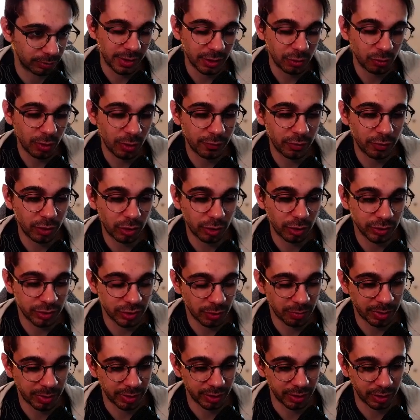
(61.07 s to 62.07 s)
Then we have the
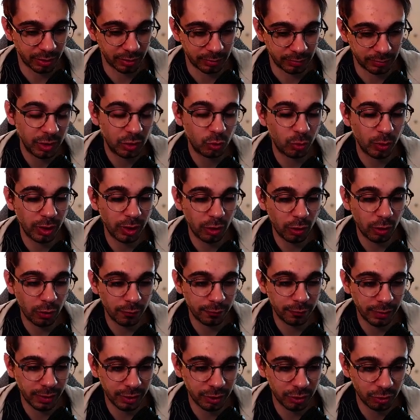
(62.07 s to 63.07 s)
console panel. It will
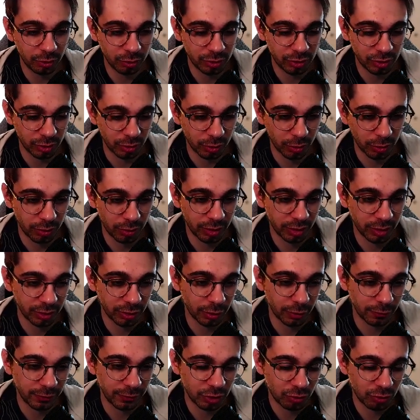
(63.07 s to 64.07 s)
log values using
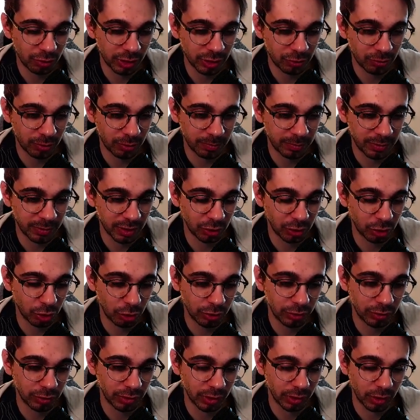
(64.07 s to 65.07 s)
the Visual Scripting
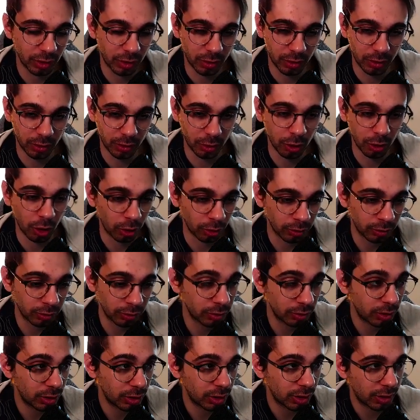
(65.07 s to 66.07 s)
node log.
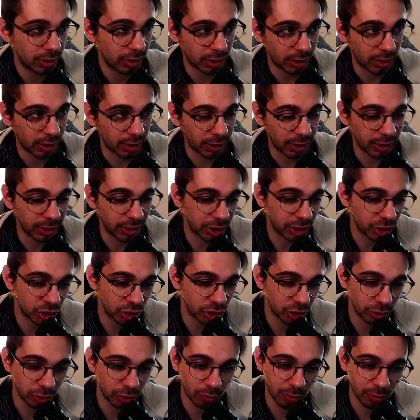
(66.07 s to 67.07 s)
I can
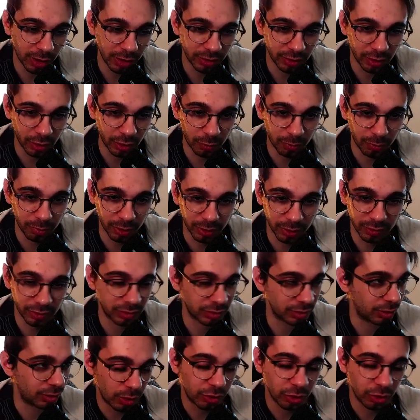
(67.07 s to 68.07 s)
show you right now,
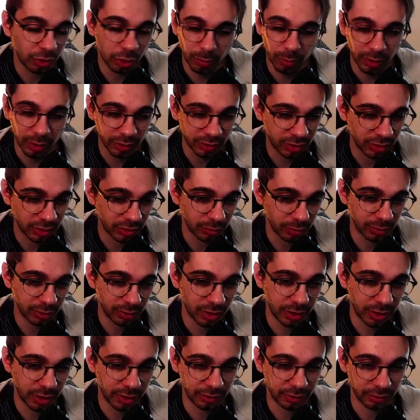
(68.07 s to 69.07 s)
but we'll talk about it a
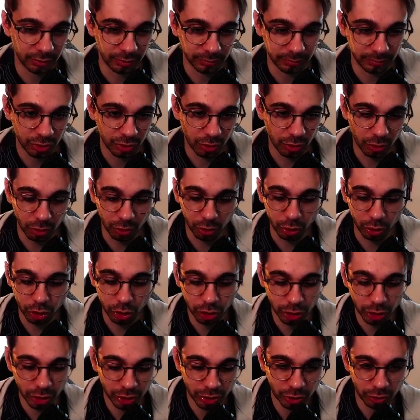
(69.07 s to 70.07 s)
bit later. So
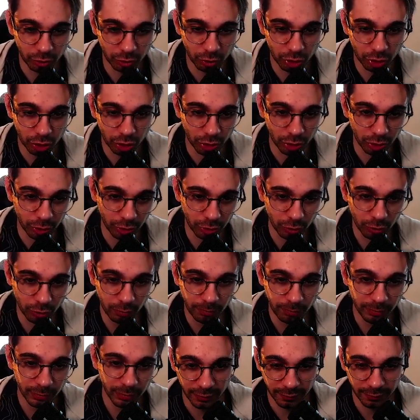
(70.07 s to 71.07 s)
just to show
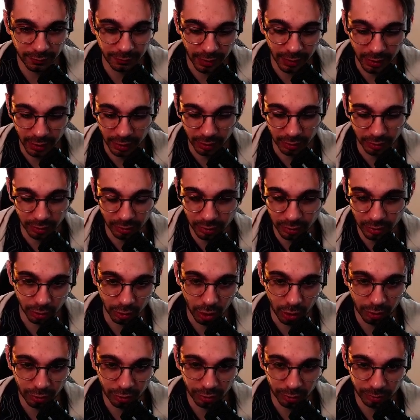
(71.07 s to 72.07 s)
you, if I
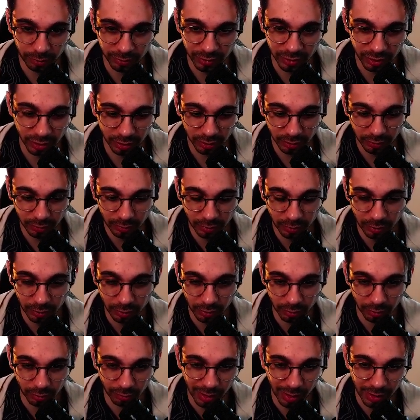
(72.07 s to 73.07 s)
log something
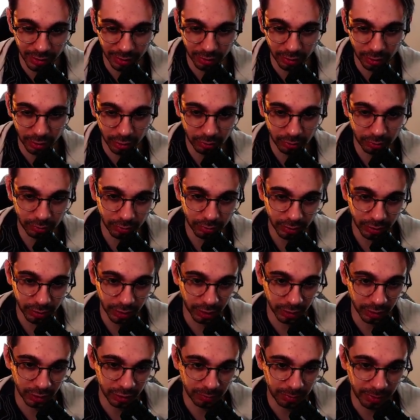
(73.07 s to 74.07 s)
right now
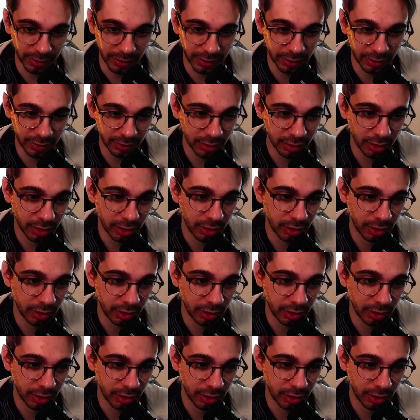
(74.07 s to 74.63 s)
and hit play,